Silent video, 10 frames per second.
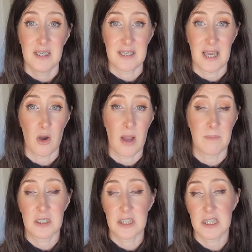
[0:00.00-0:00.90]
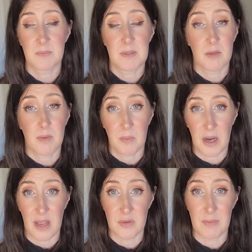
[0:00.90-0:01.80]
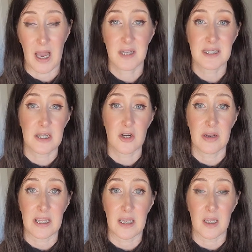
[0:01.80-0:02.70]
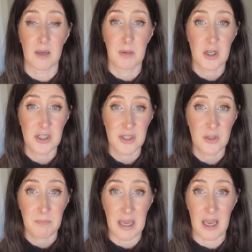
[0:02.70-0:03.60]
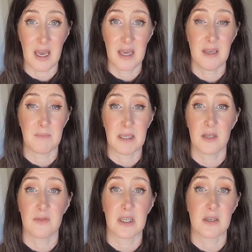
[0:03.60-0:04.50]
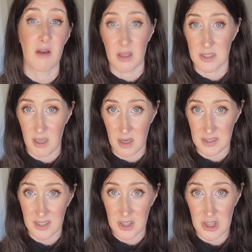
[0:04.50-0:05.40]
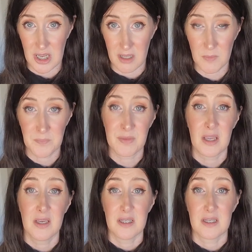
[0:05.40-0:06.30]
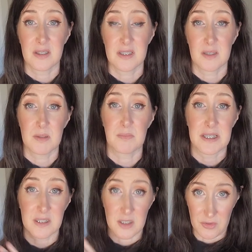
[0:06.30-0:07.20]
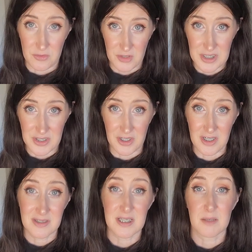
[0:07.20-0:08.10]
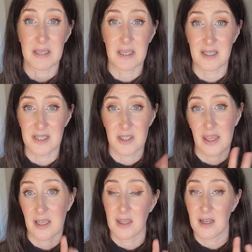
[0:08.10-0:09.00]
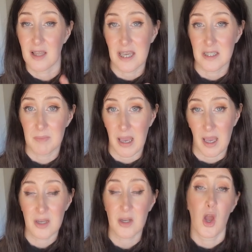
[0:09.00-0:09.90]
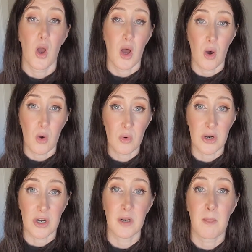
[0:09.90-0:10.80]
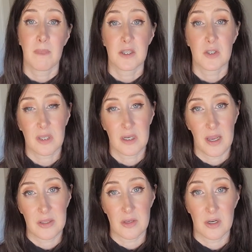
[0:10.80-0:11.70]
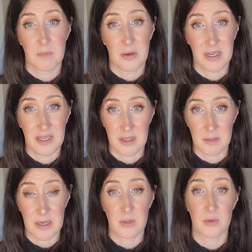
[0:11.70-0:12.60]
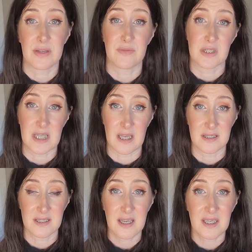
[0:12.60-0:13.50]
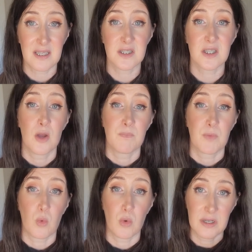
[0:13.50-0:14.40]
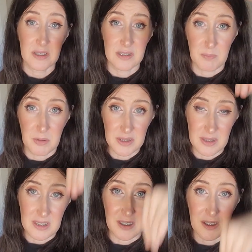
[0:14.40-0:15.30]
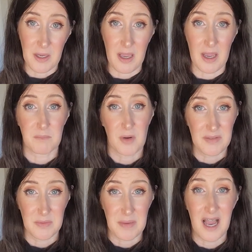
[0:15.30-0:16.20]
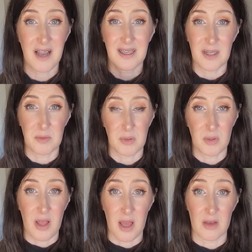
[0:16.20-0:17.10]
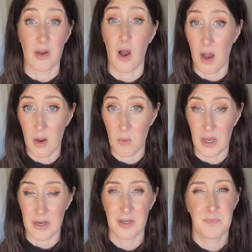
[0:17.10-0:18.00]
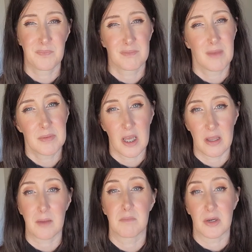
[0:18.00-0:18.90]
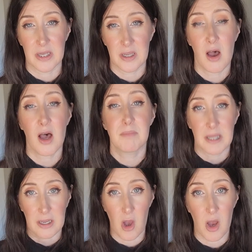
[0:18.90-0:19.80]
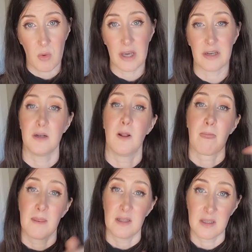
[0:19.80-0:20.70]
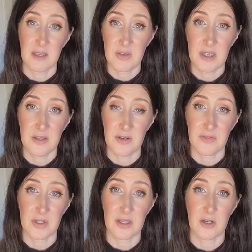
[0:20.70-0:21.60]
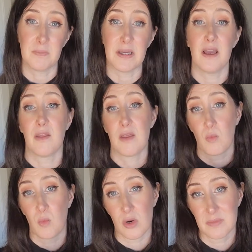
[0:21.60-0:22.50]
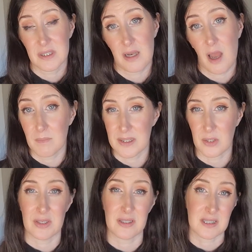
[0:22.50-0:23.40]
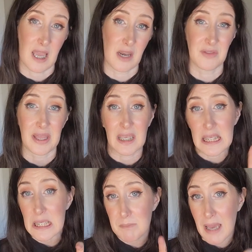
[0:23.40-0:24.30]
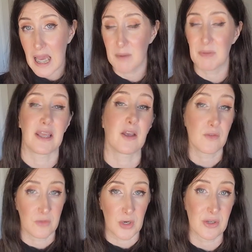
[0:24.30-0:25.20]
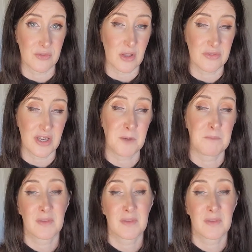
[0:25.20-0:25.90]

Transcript: Now, I'm going to just speak about private packs. They are a personal pad made of a non-toxic gel. Now, this can be placed in the freezer to make it into like a little ice pack, or you can either put it in the microwave for 10 seconds or put the private pack in a bowl of hot water, maybe not like burning hot, but like hot water, leave it in there for a little bit, and that warms it up so it's kind of like a heat pad, but like for your vulva.